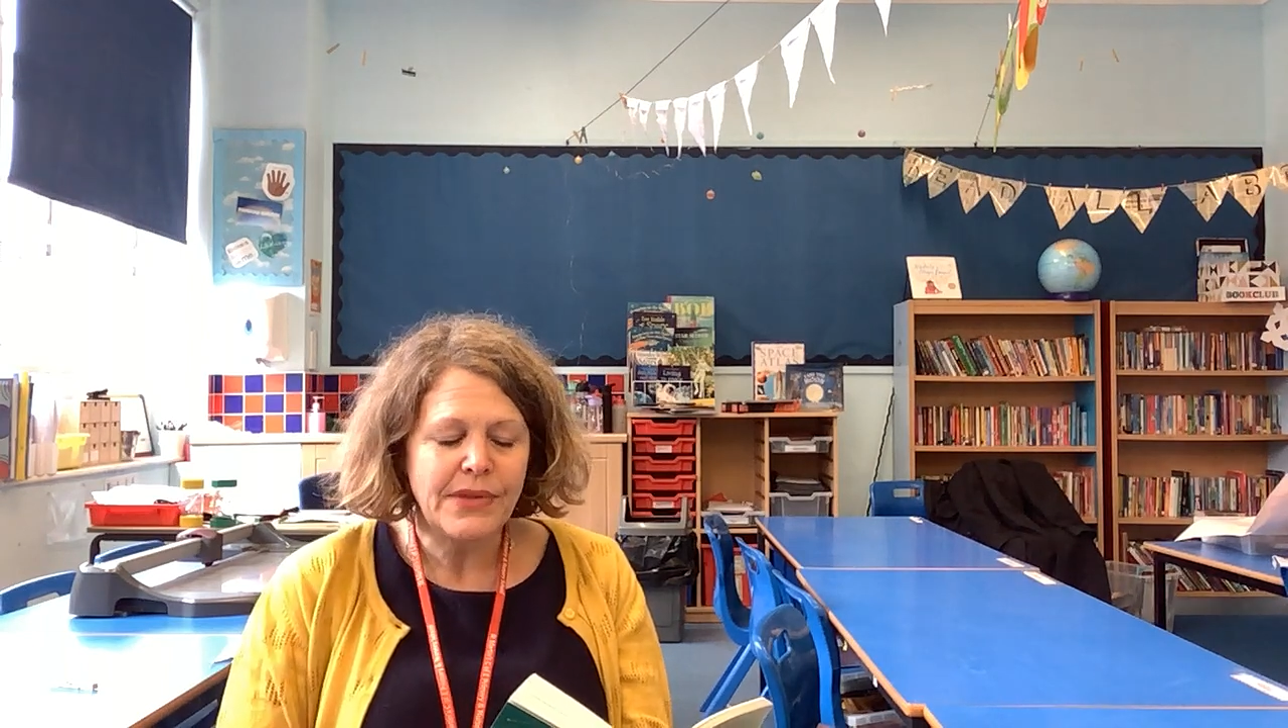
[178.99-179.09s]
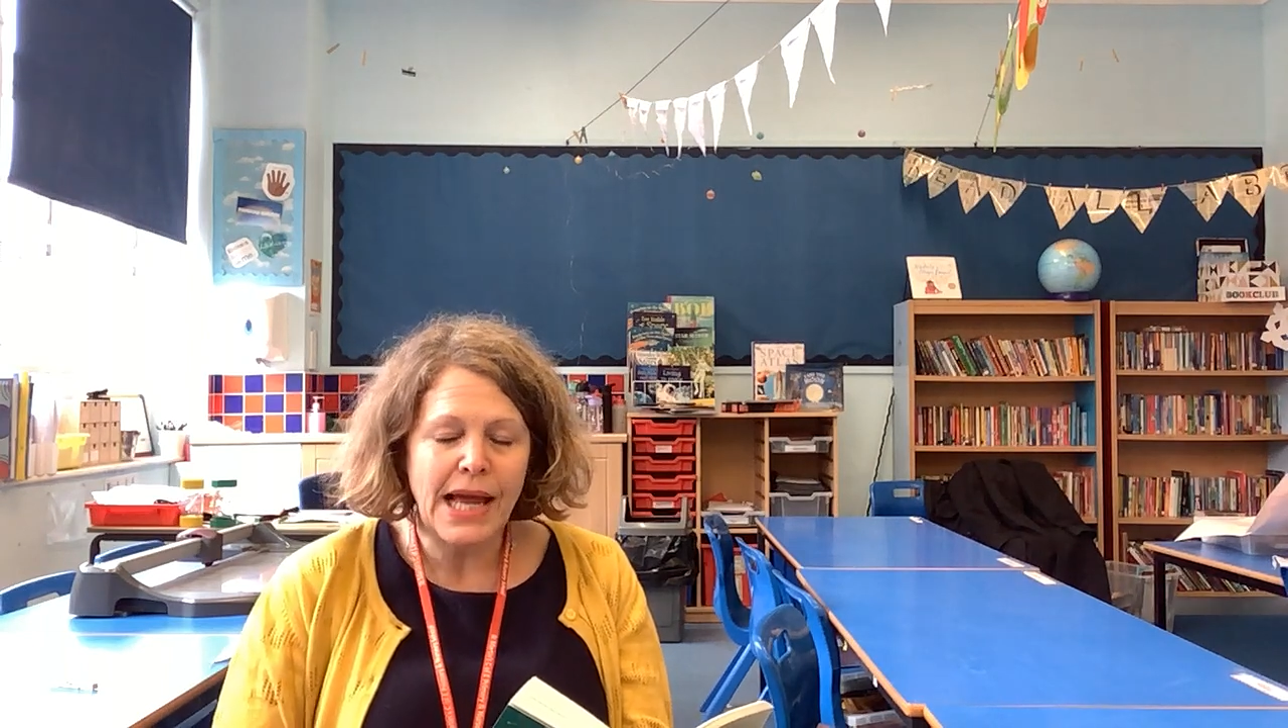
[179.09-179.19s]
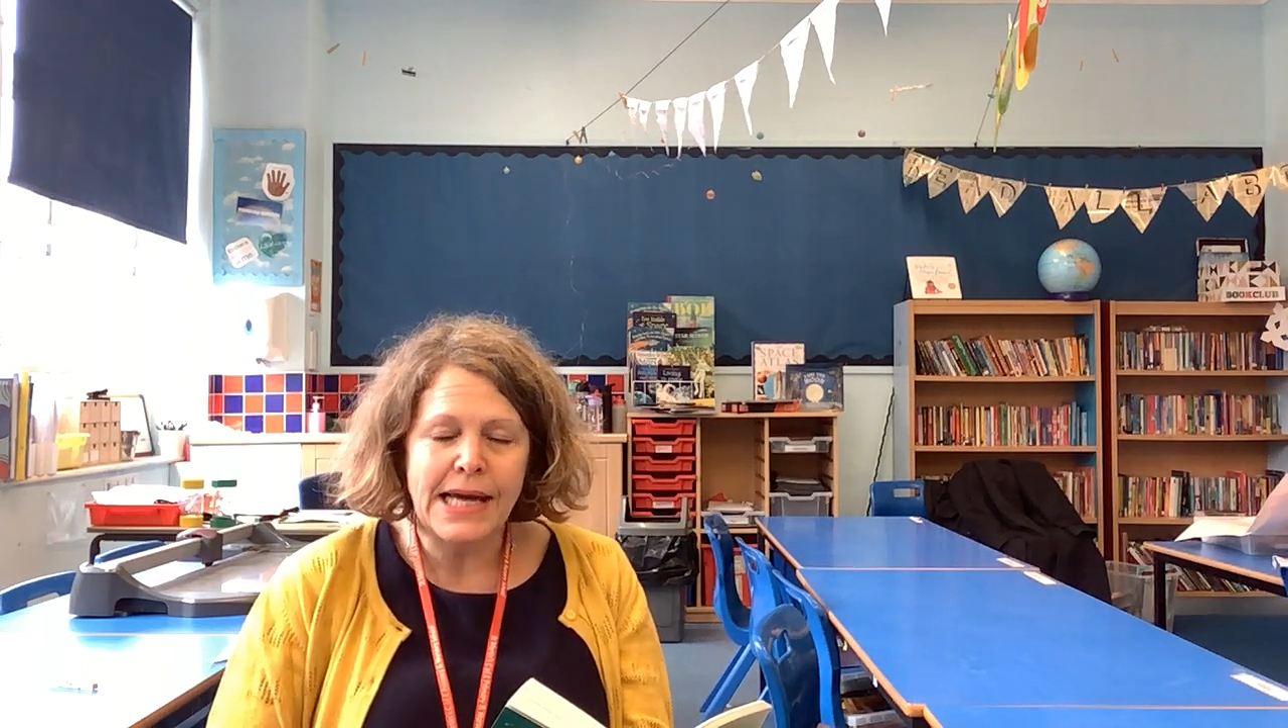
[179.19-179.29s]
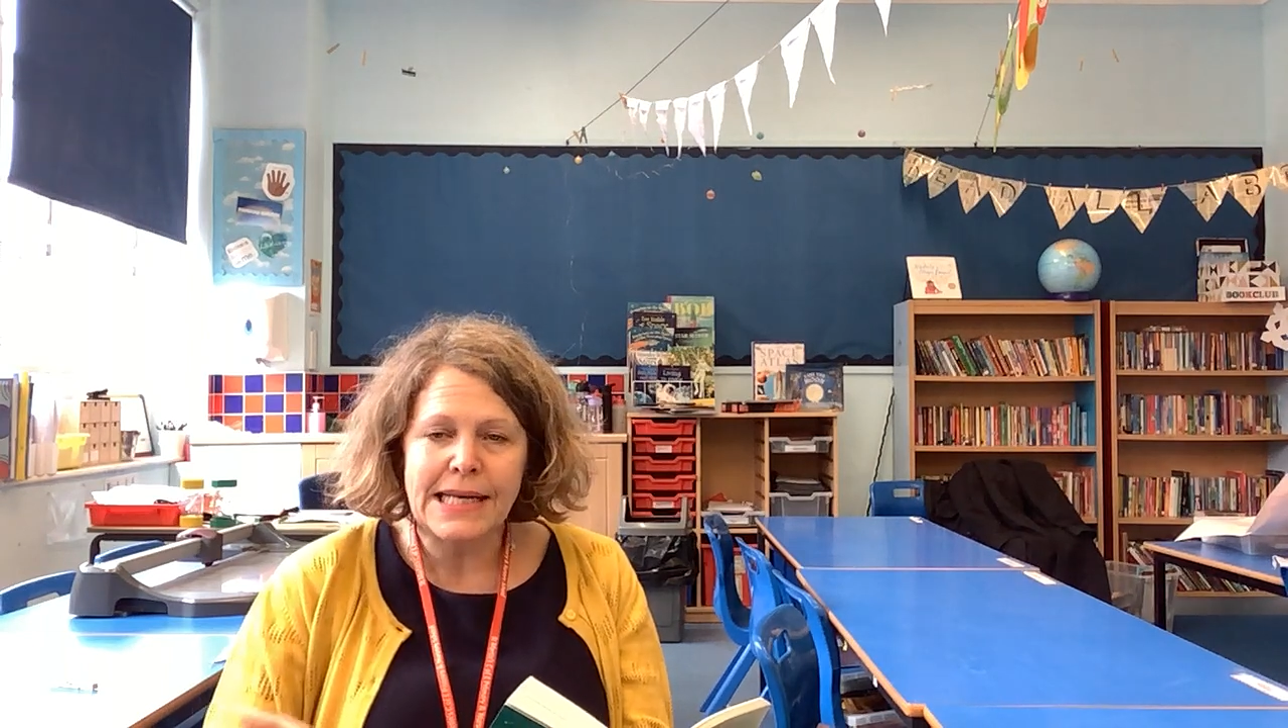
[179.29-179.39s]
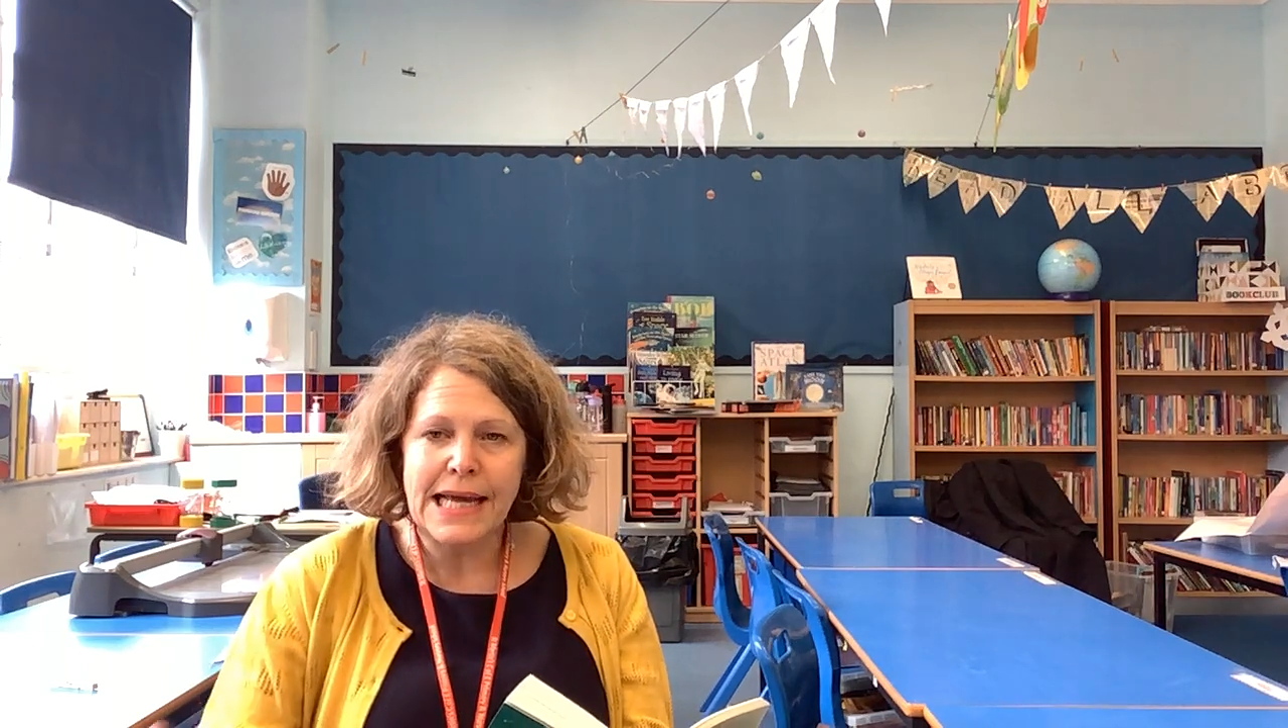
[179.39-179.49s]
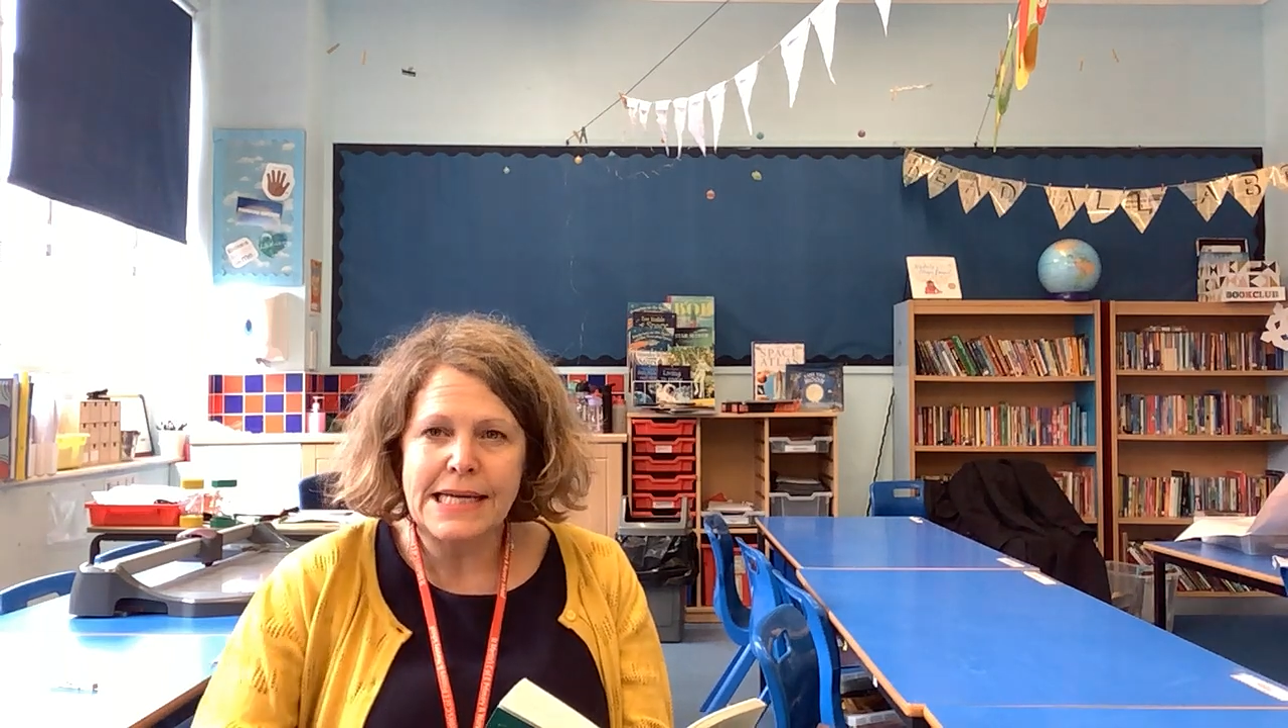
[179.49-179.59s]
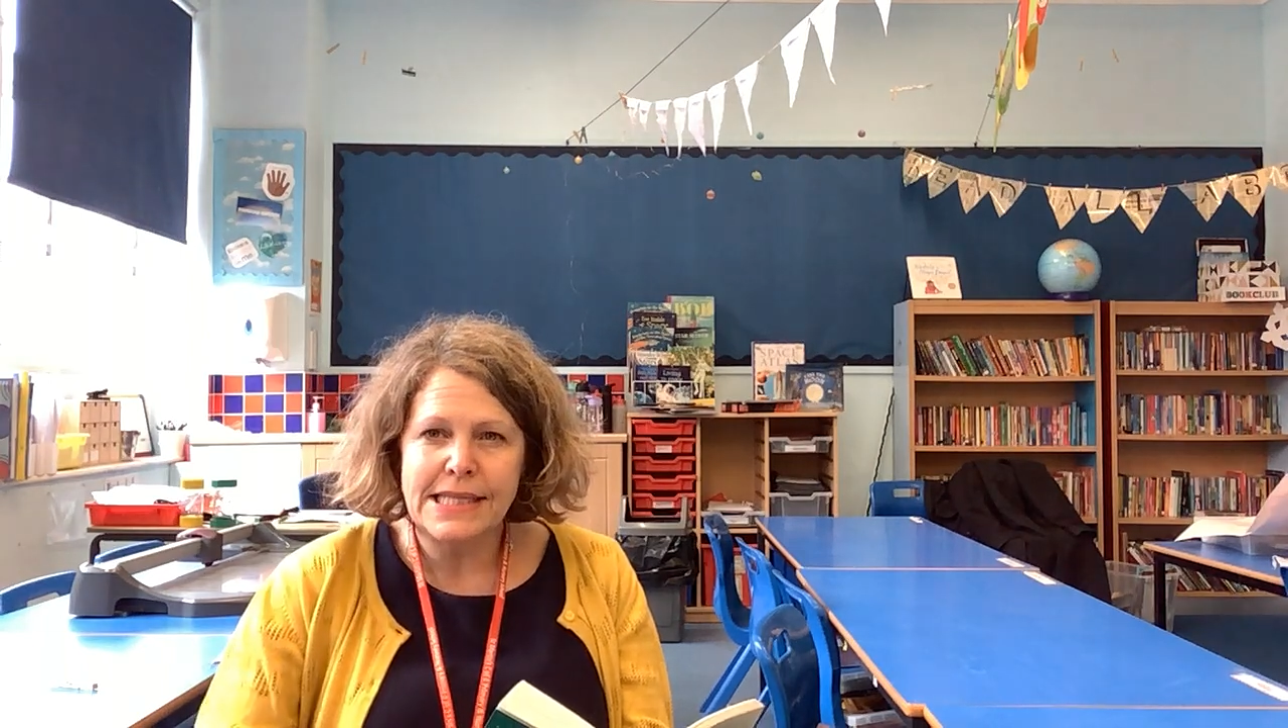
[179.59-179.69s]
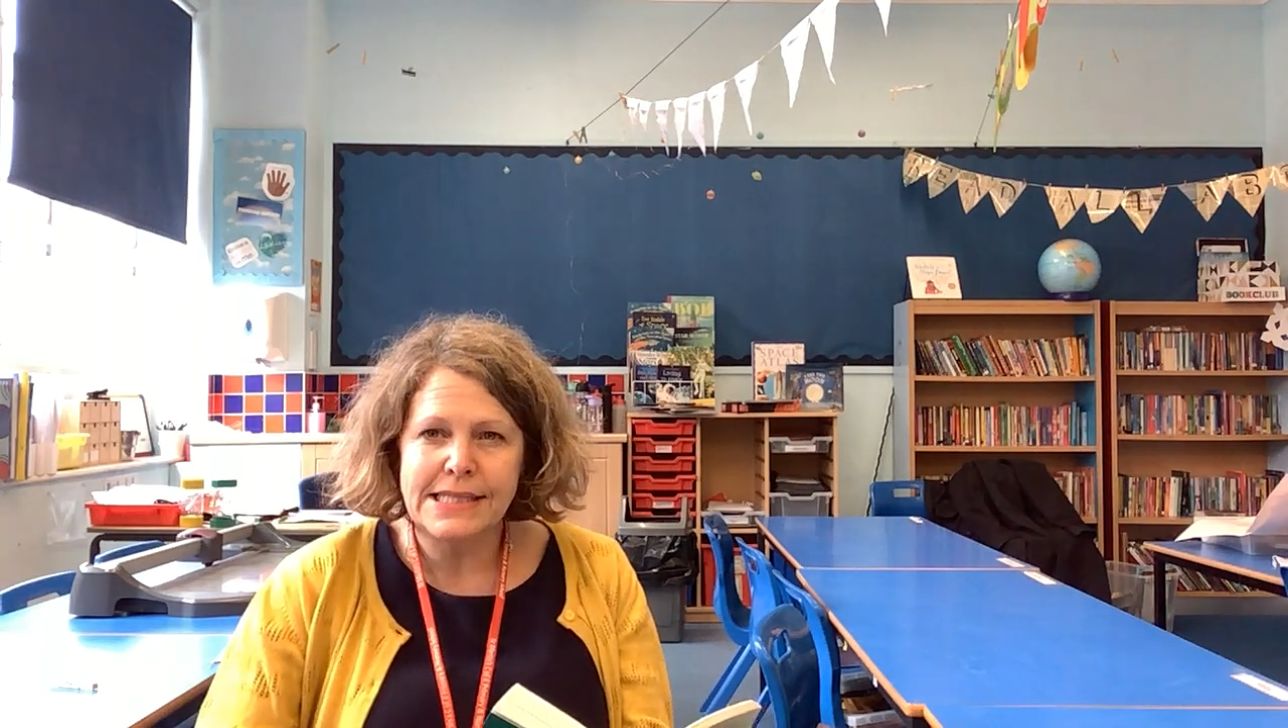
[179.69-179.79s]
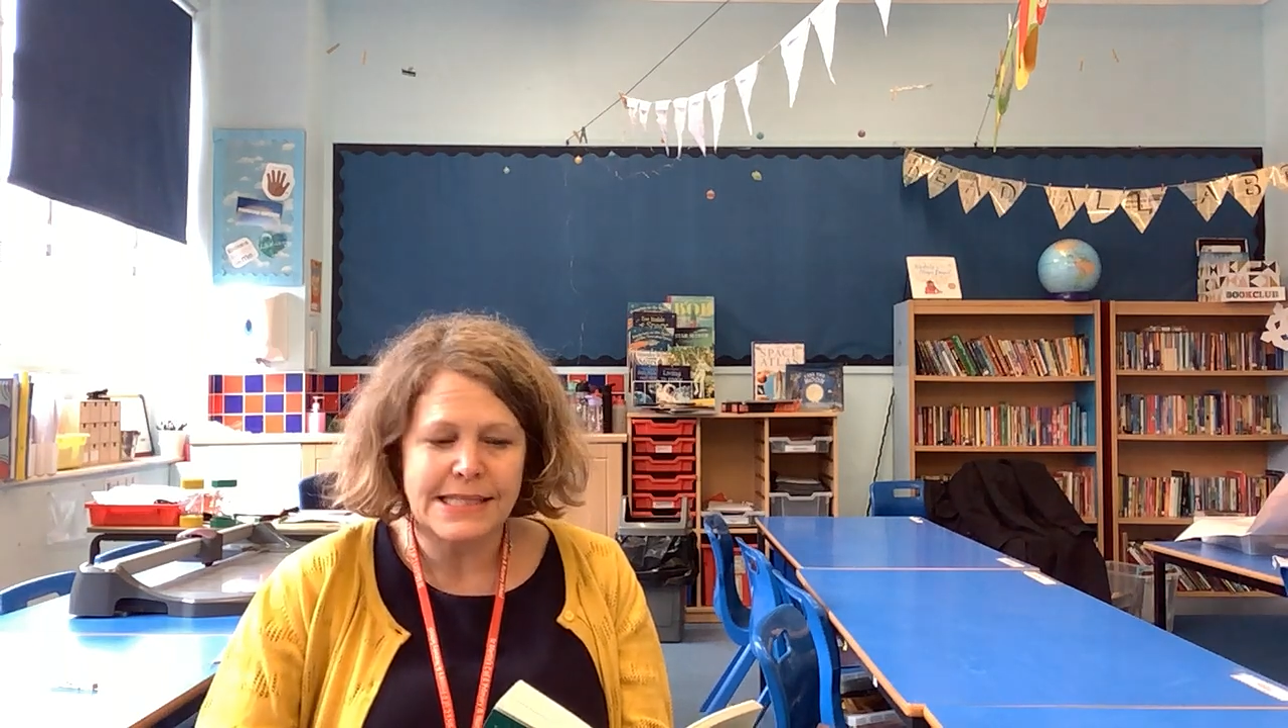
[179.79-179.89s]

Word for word: and lay this